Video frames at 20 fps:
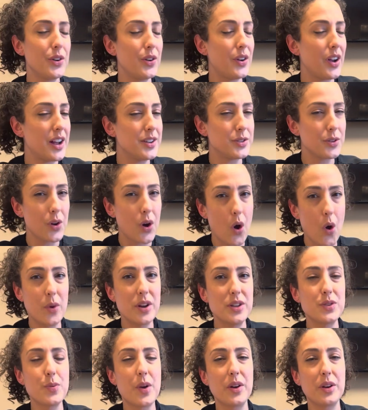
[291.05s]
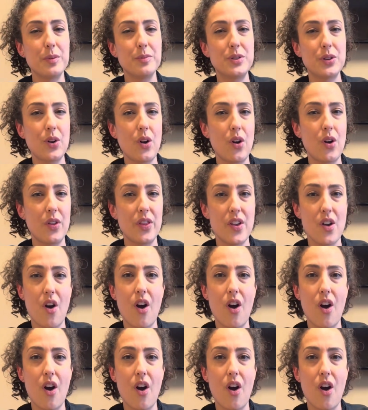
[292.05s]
you guys are always welcome to call the